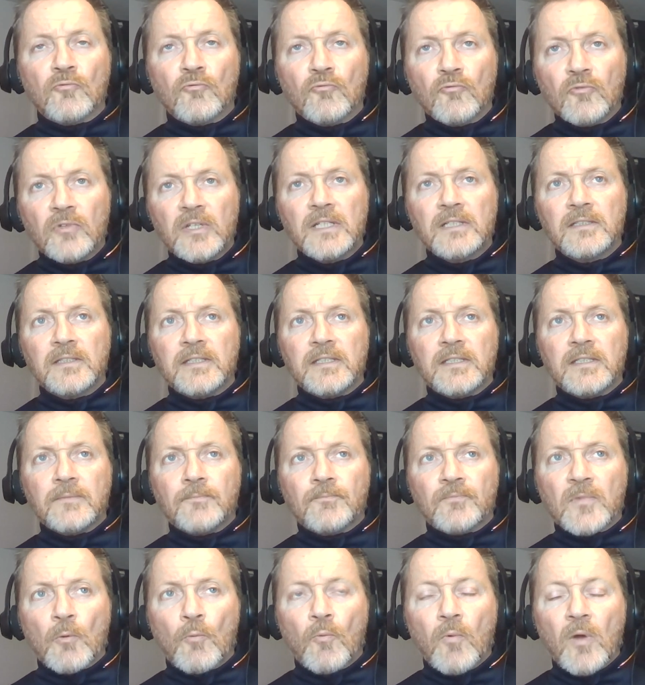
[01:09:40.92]
really
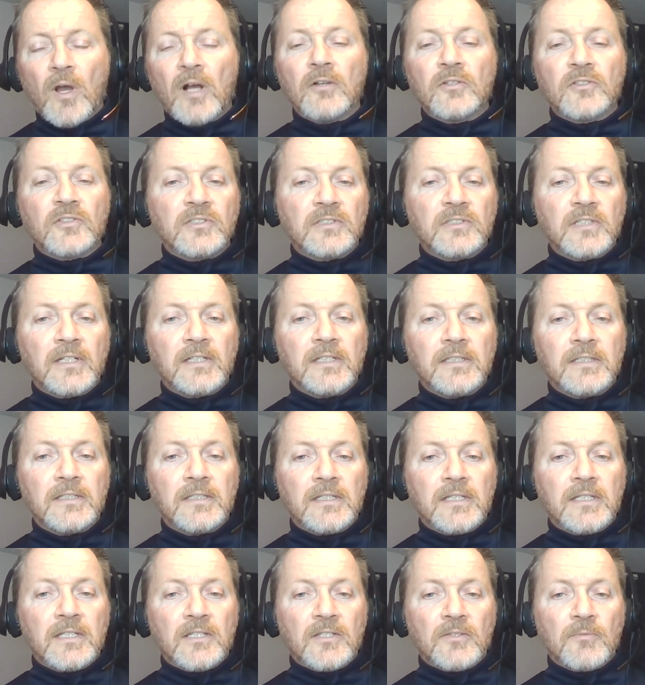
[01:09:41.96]
well
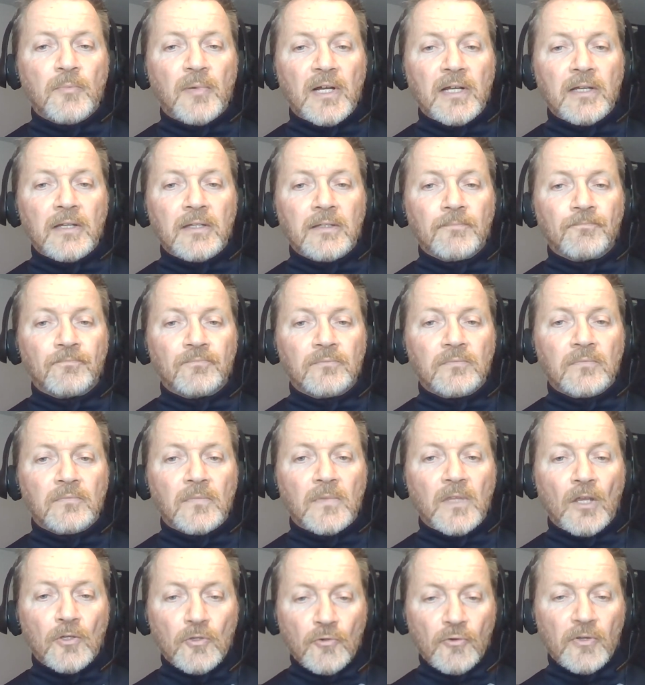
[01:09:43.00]
studied is by
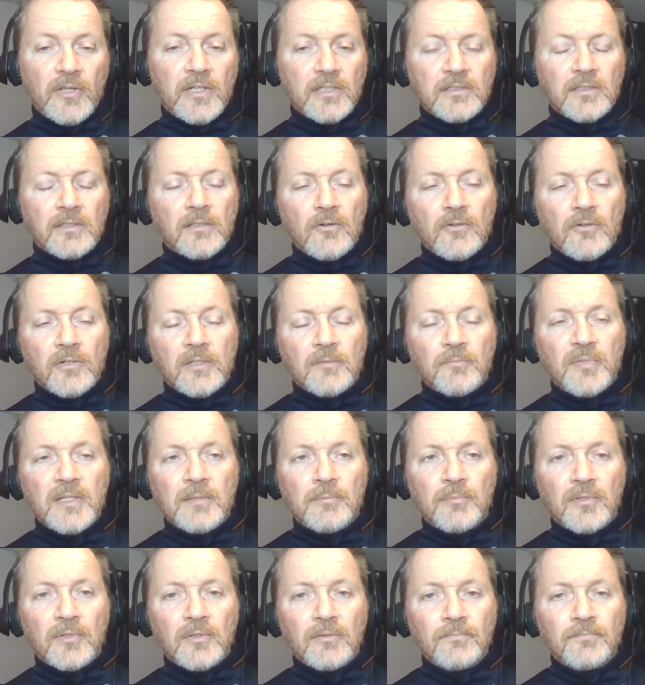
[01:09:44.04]
creatine loading
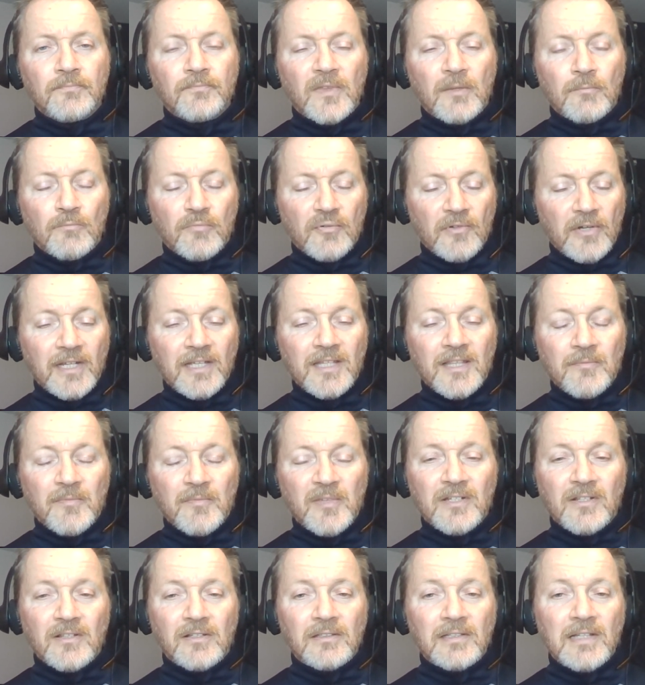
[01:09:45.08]
people, bringing them
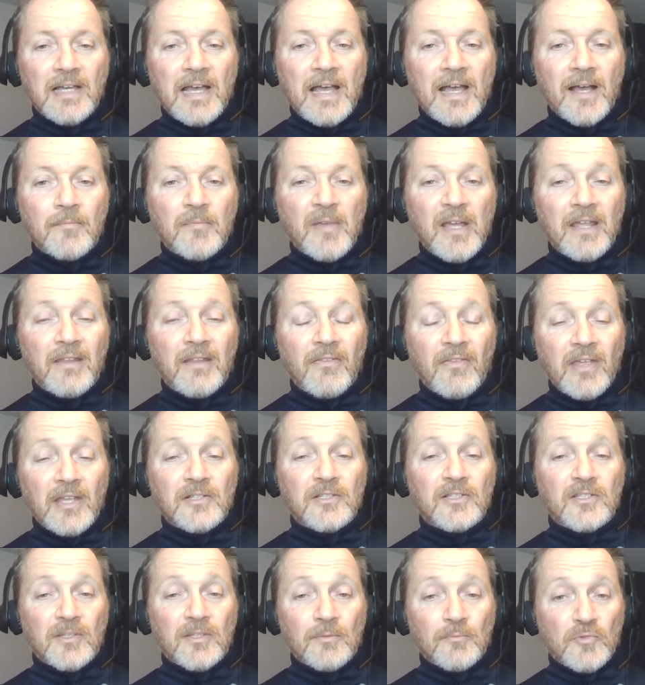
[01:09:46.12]
into the lab, and
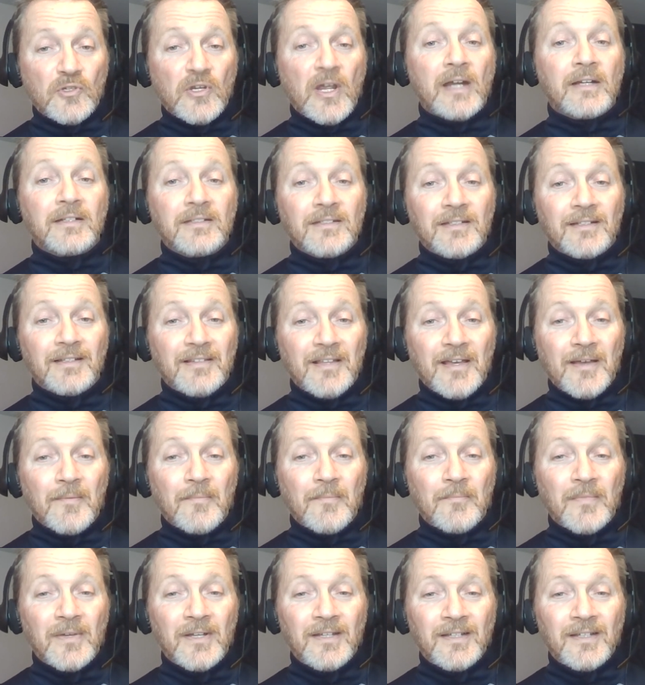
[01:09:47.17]
then subjecting
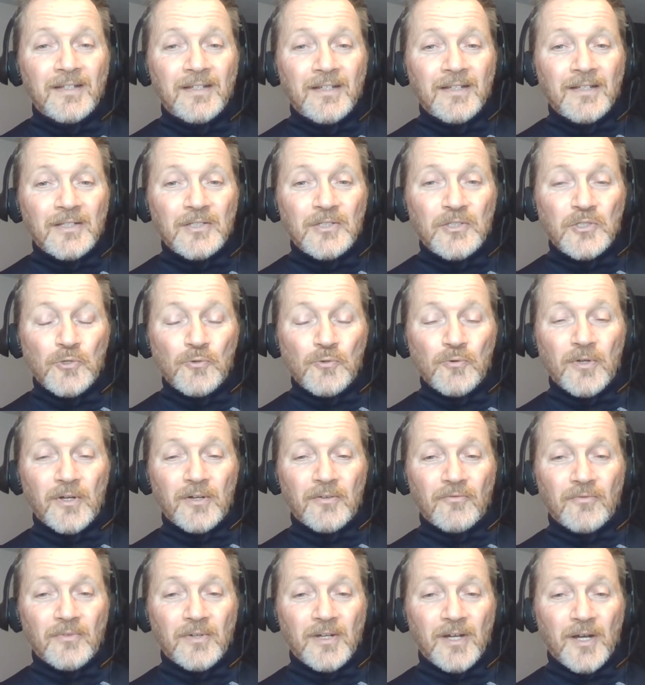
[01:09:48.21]
them to
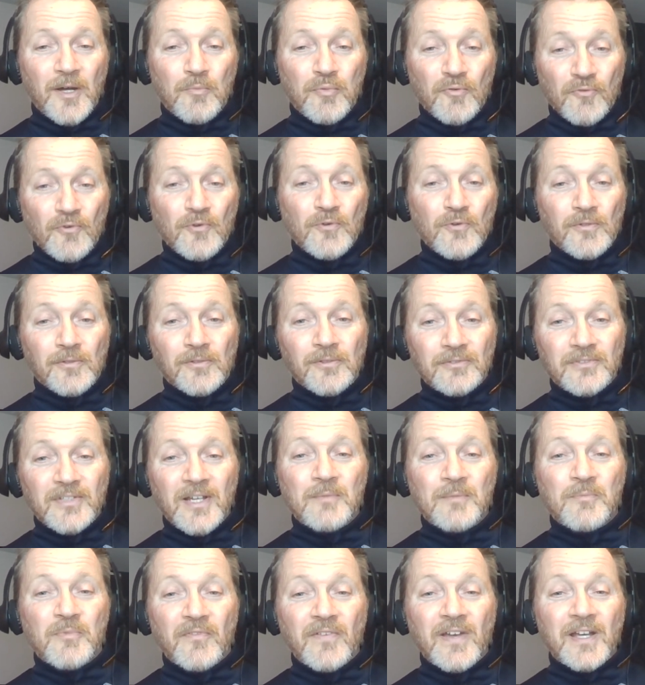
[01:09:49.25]
a, a brutal
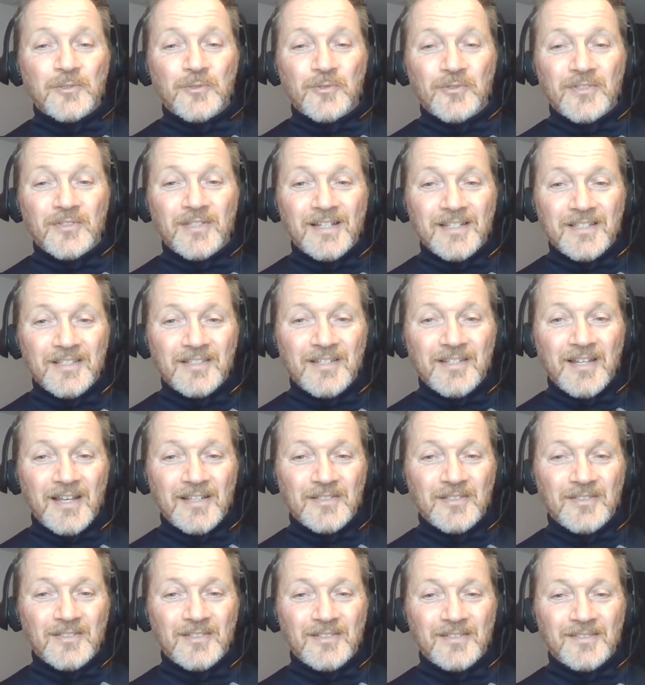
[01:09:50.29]
type of exercise
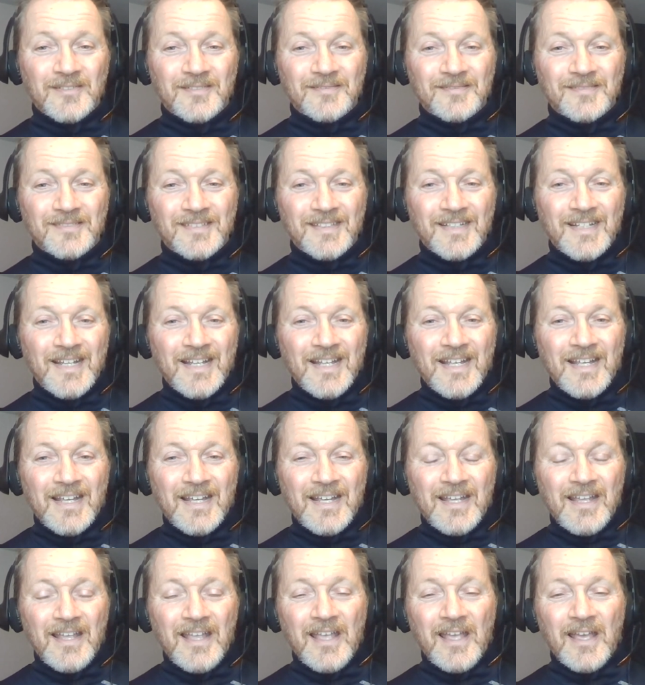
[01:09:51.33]
test.
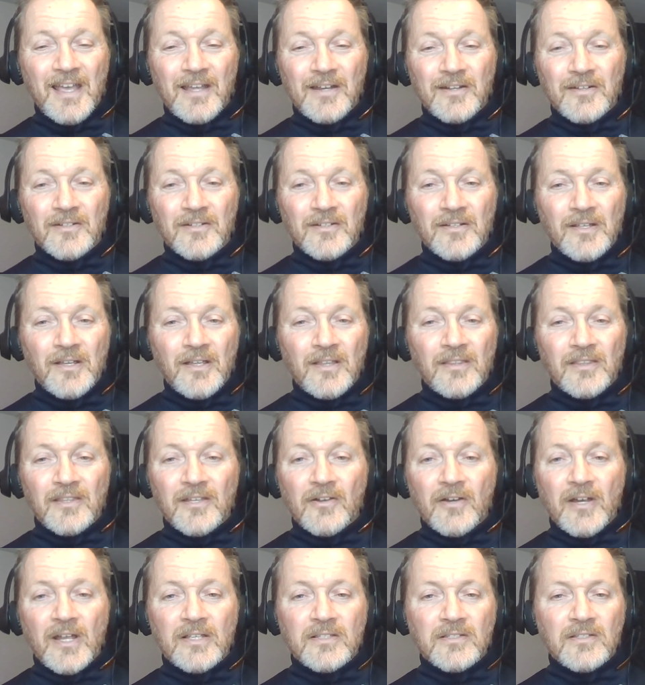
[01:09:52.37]
And
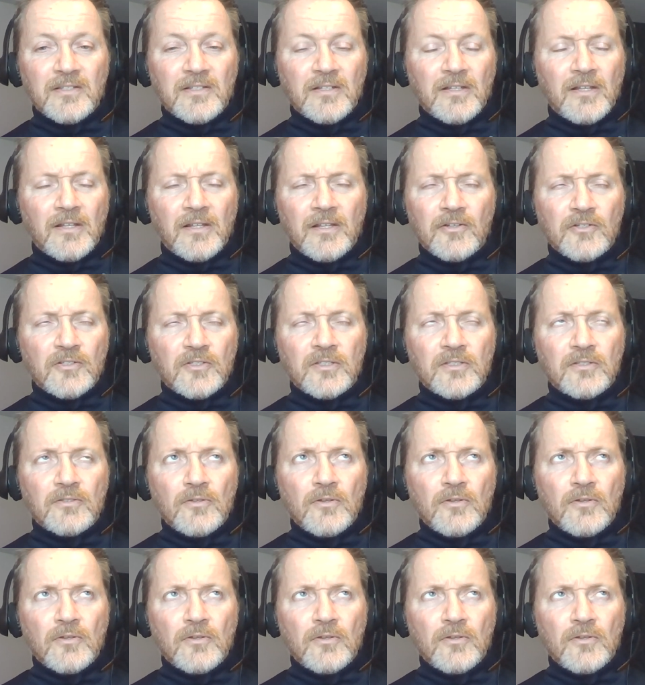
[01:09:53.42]
there has there's